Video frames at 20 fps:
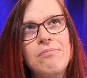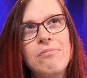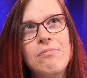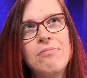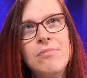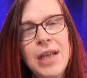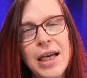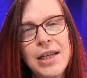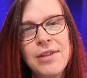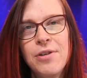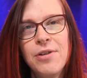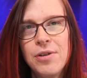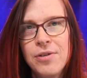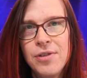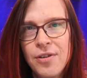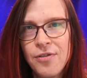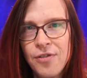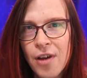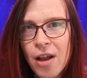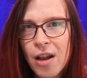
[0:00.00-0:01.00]
the
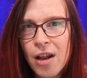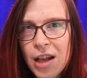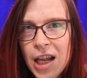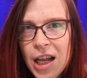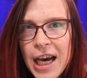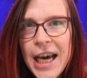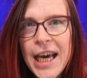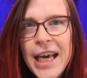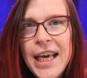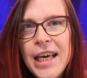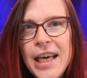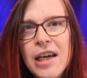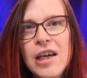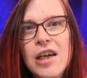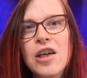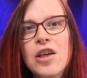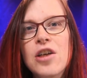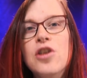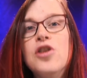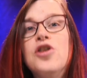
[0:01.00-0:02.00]
delay,
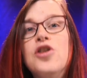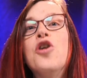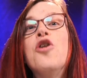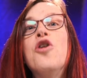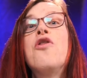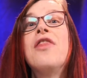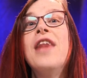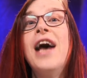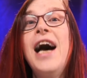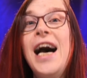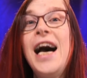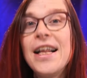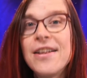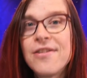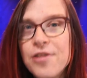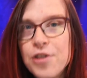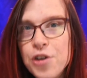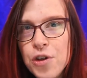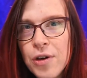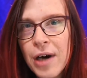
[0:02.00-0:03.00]
so
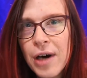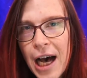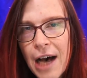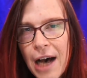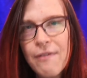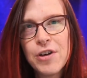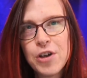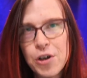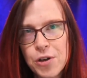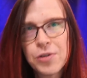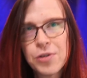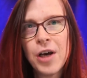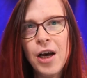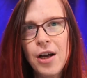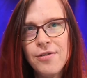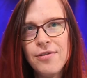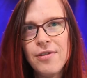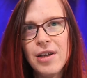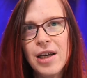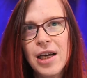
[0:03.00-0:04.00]
that you have a good
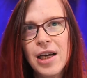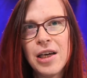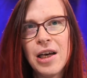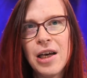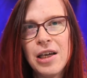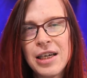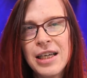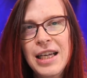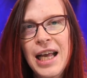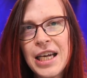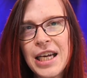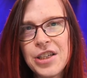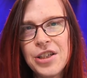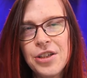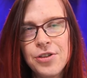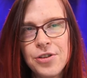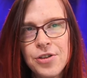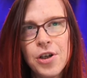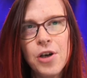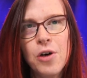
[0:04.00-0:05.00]

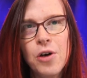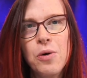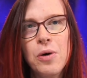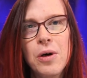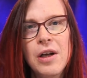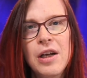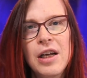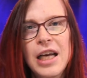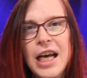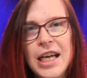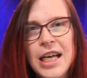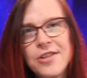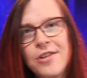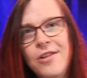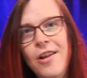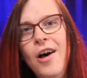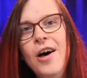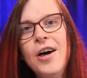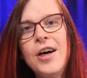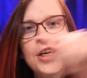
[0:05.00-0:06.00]
connection. So as
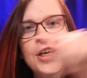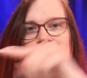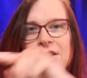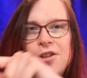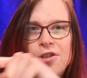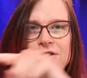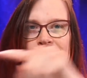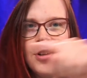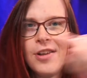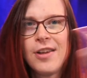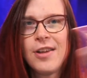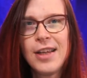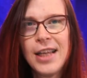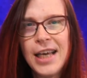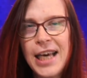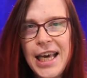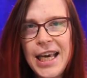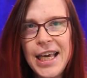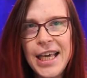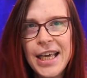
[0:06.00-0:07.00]
long as your
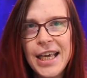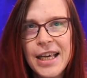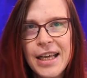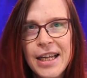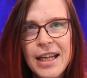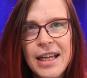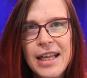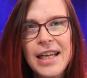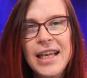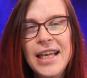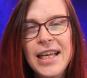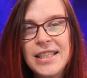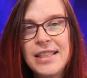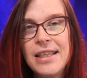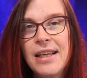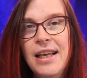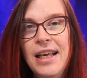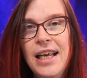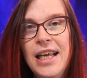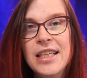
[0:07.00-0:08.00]
delay is
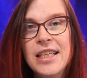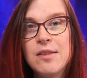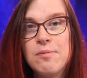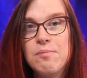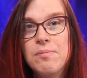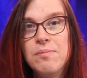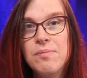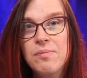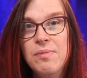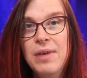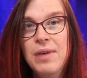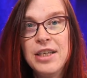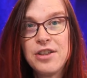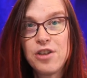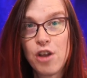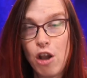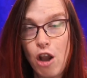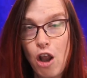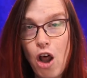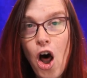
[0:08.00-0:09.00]

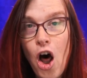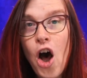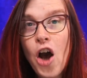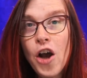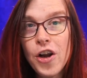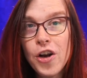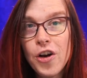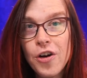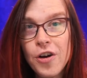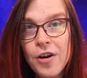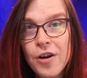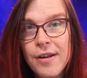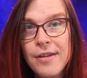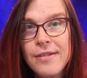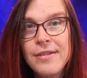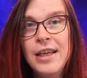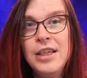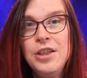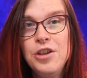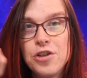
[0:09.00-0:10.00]
longer
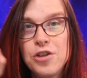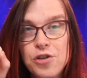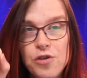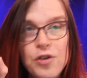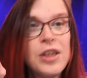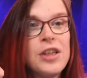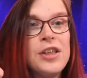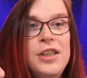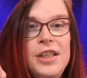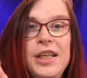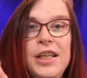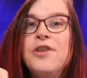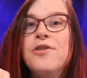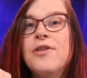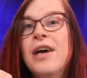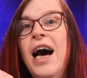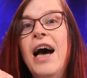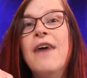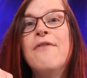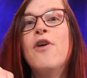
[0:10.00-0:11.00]
than you strictly need to
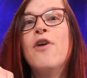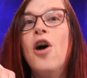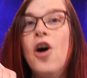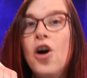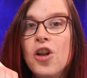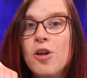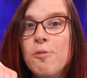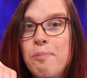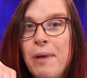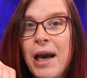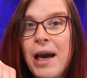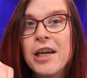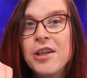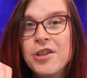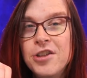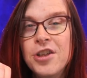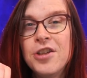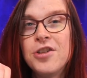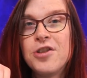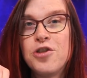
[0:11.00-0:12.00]
have all the
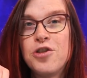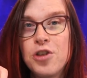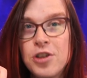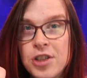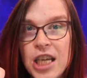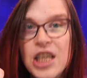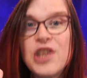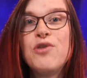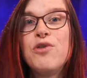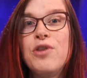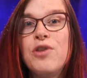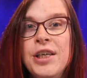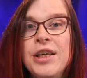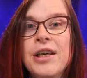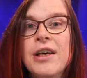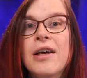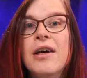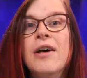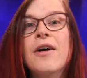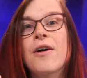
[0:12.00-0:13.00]
packages successfully
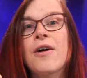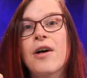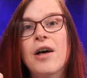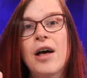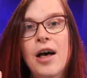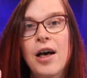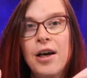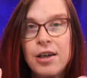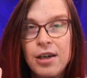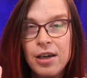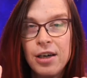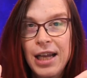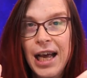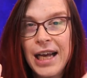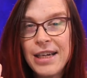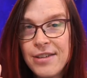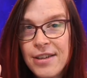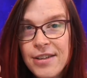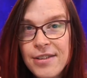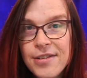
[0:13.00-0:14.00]

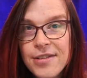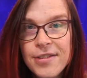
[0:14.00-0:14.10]
connected,